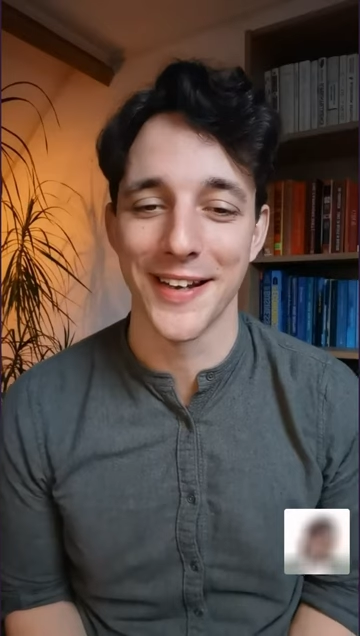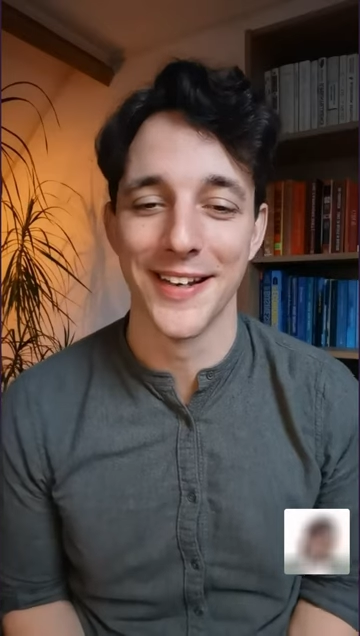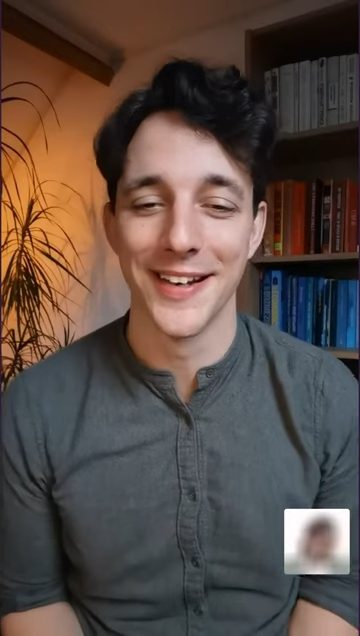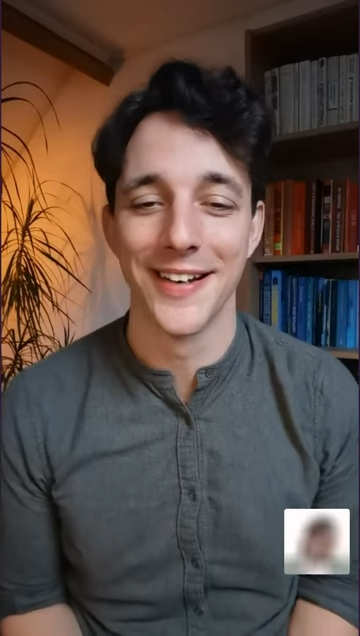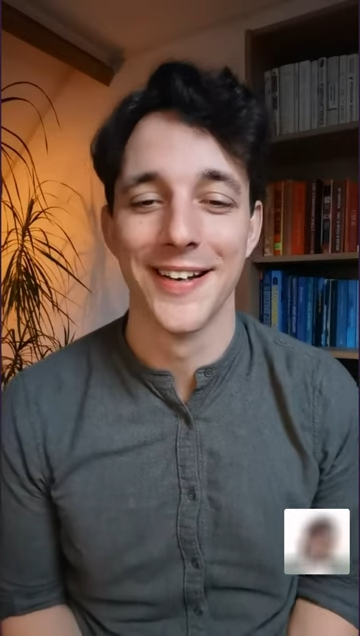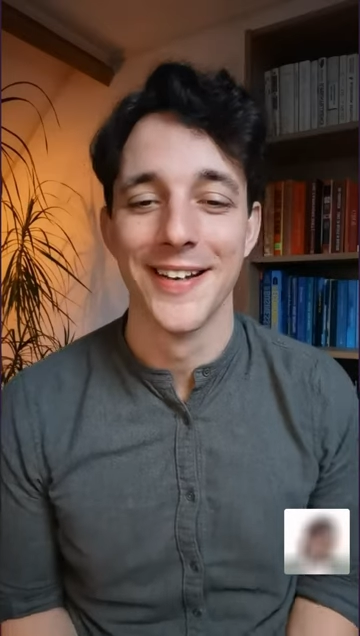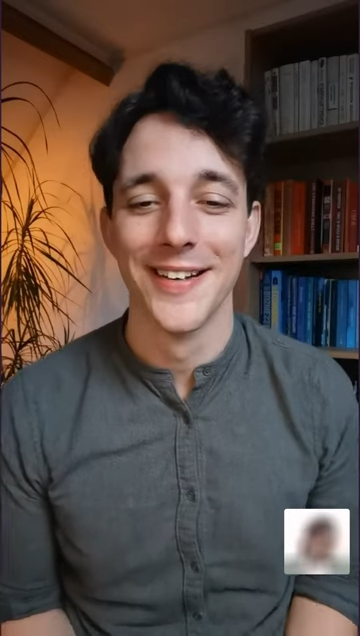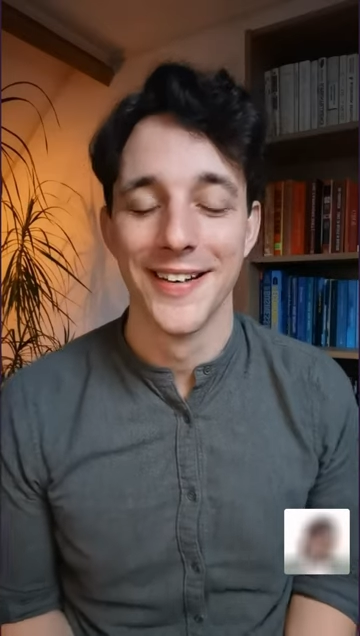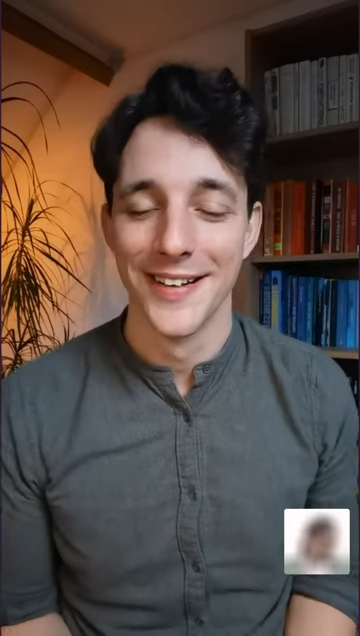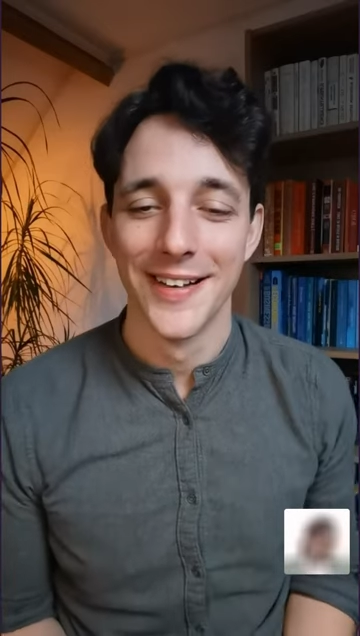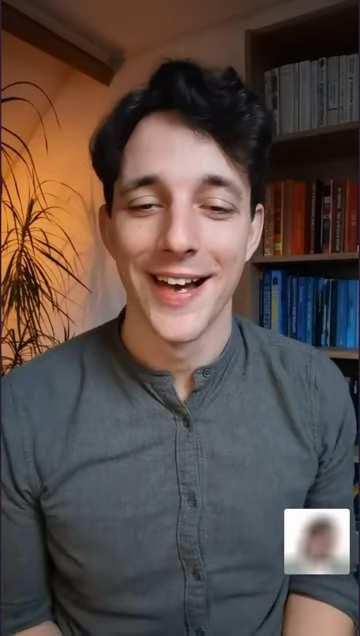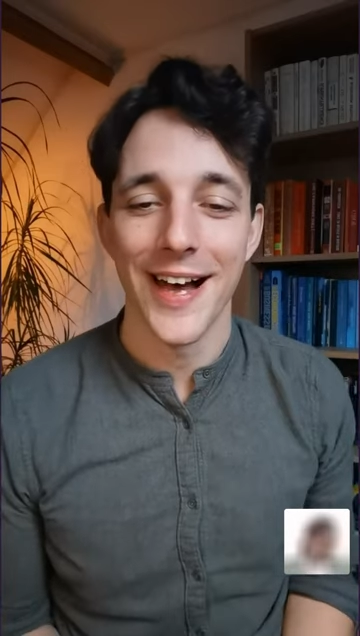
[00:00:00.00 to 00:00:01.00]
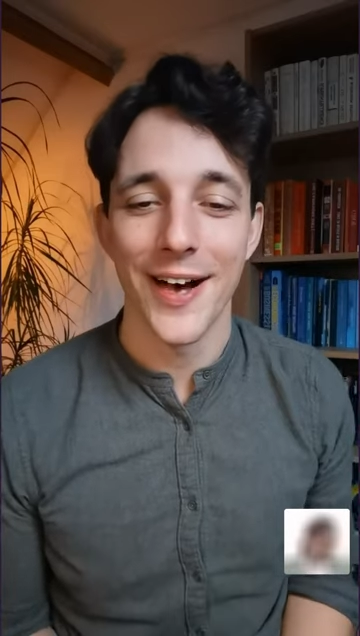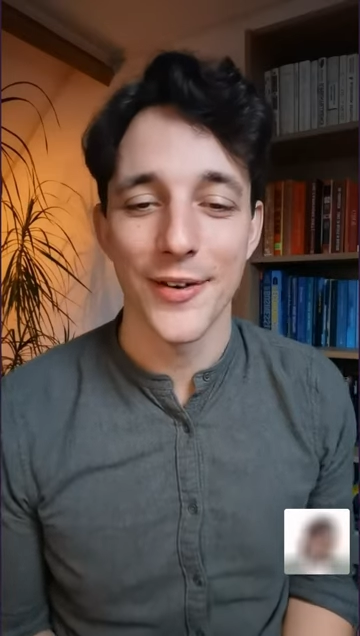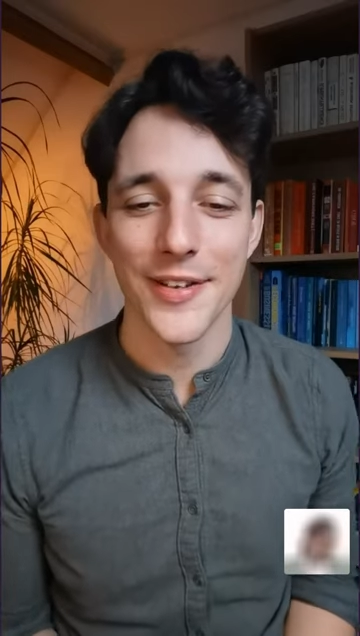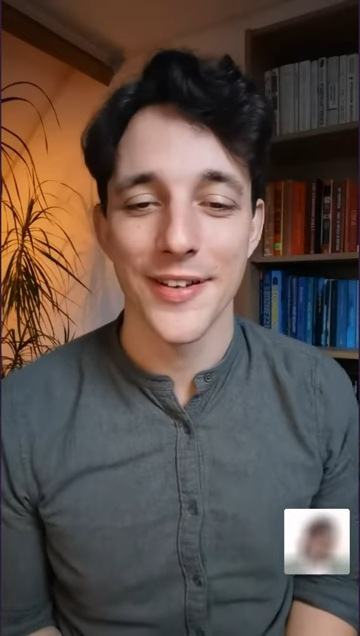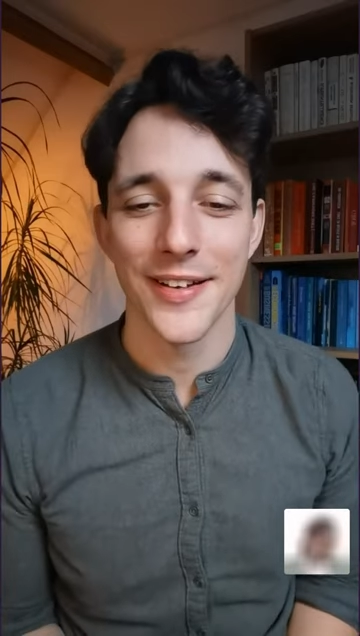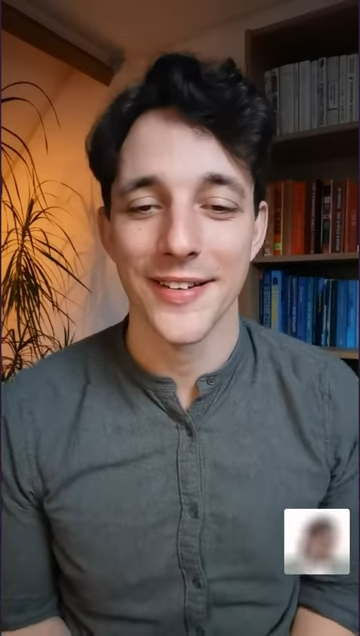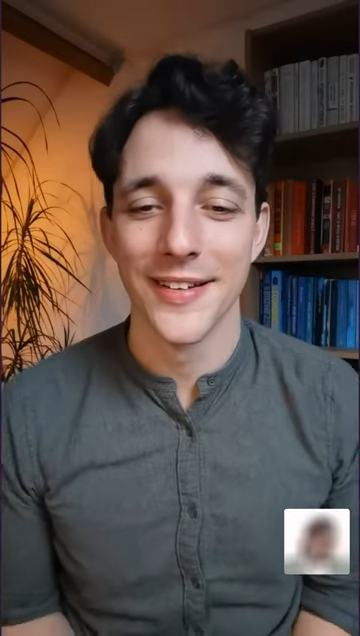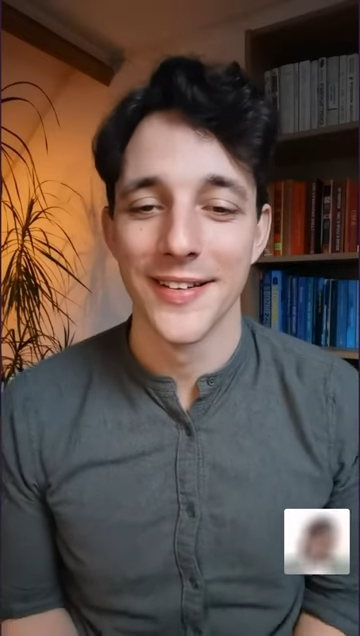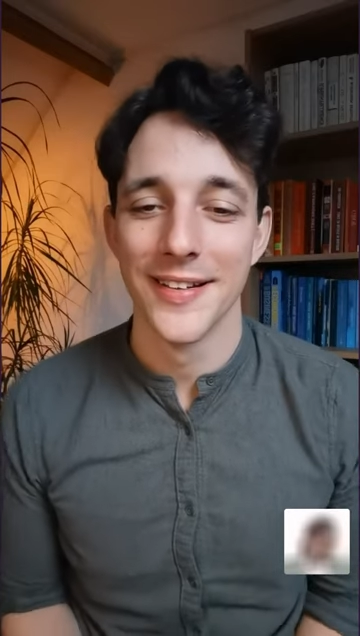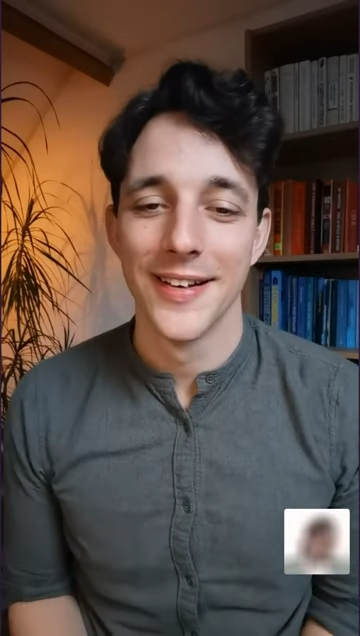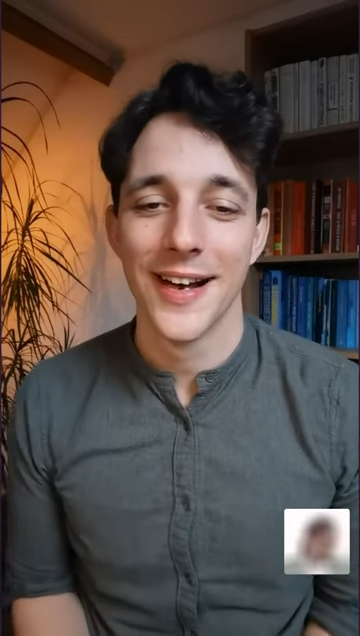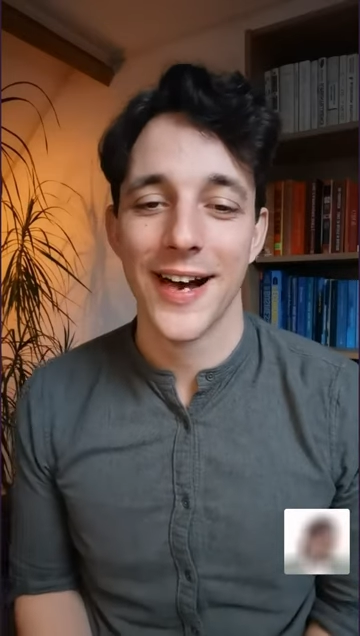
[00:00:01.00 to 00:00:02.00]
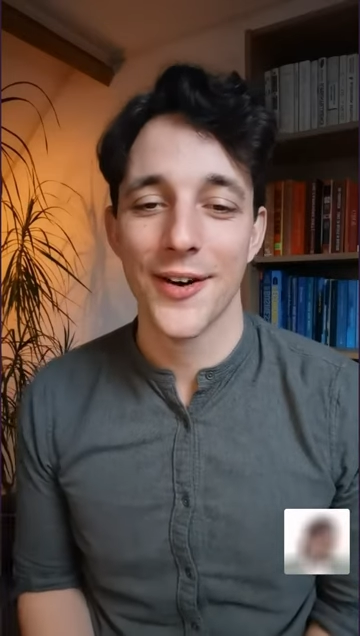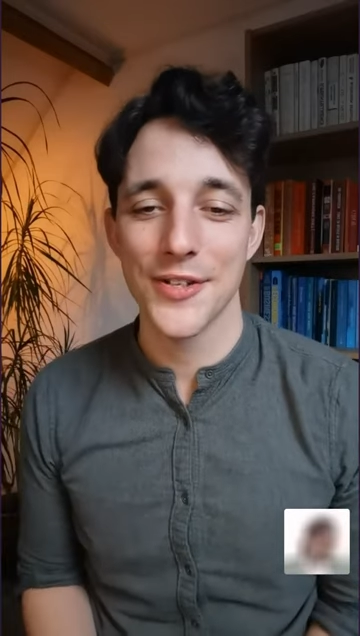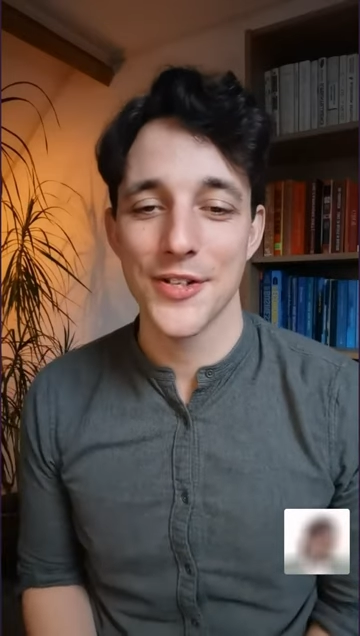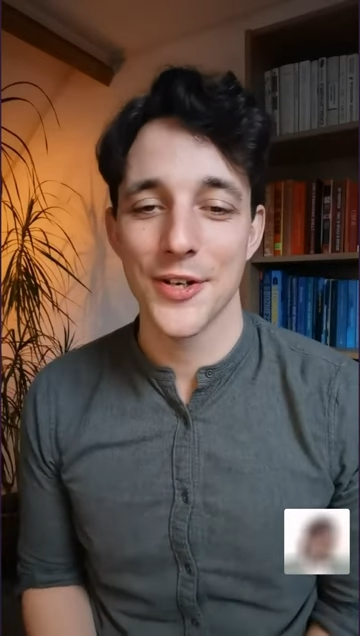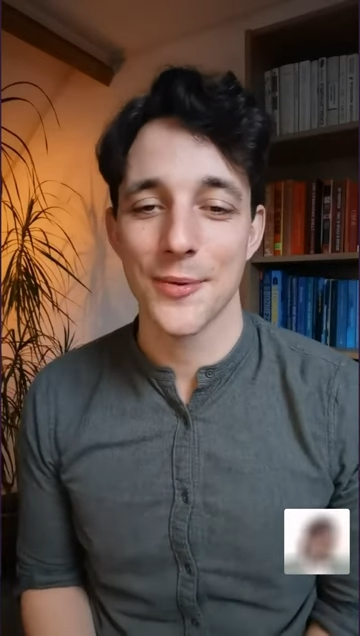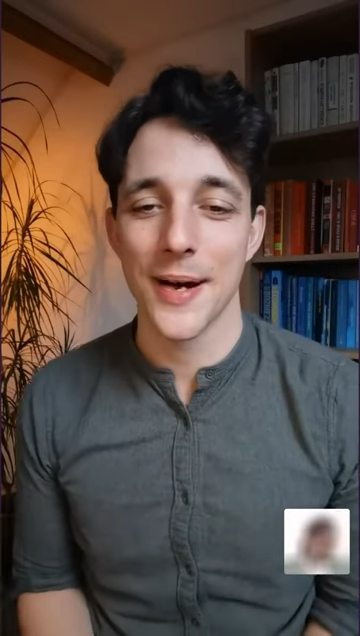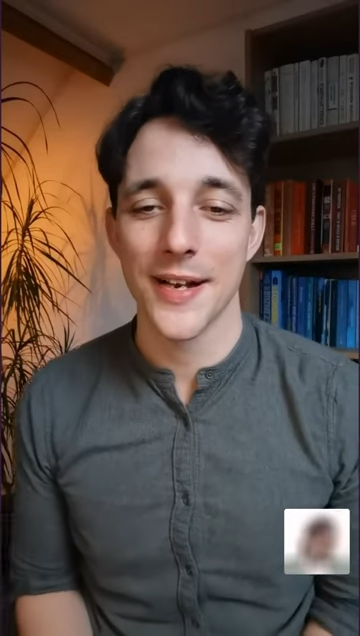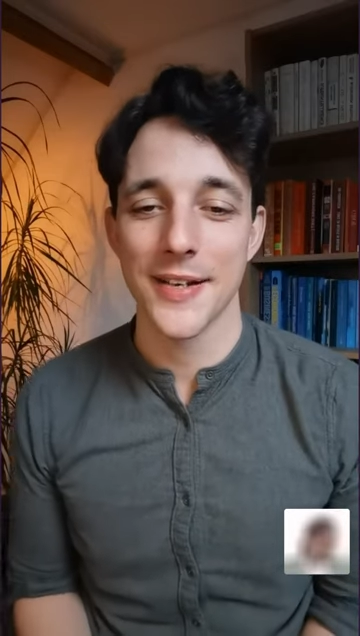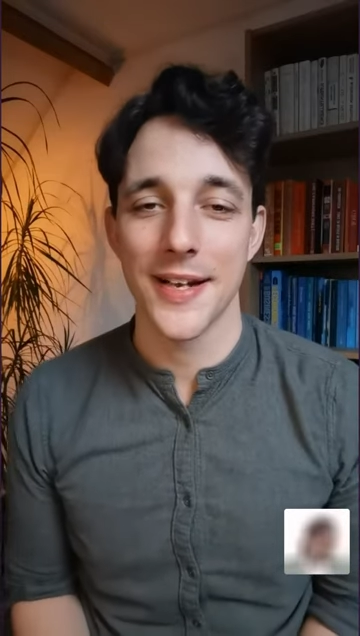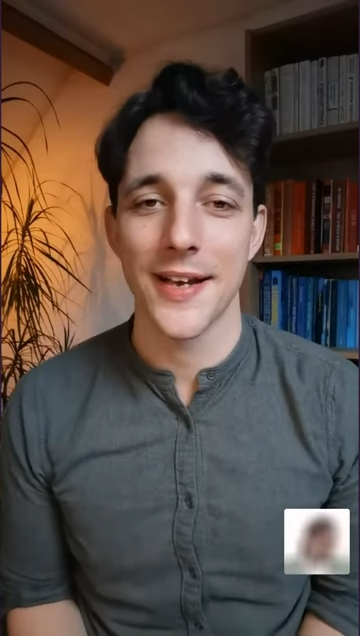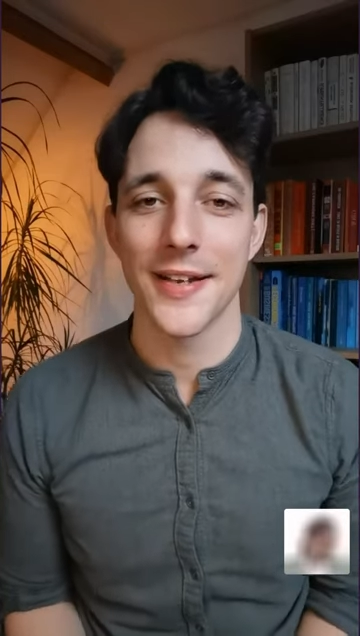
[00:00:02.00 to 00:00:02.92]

How is okay, your Monday?